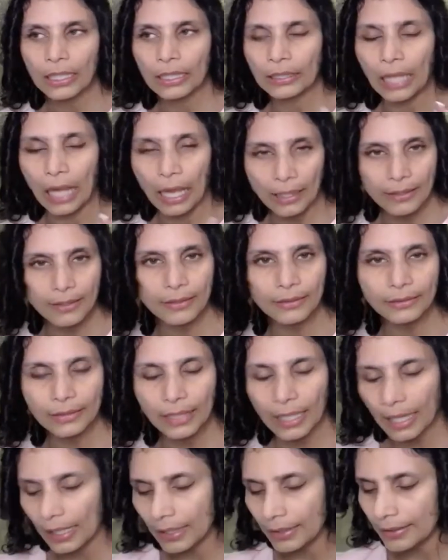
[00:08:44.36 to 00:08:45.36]
guidance
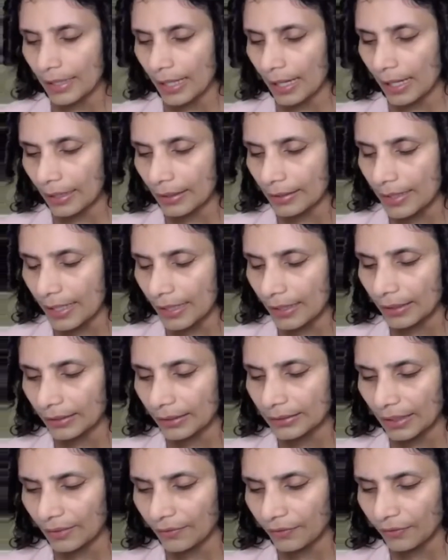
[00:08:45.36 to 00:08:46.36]
and
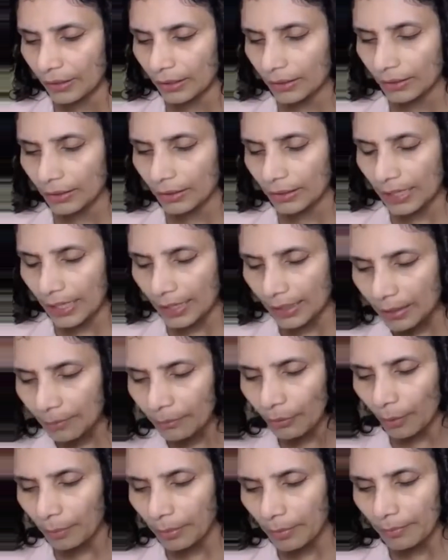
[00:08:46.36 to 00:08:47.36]
taking proper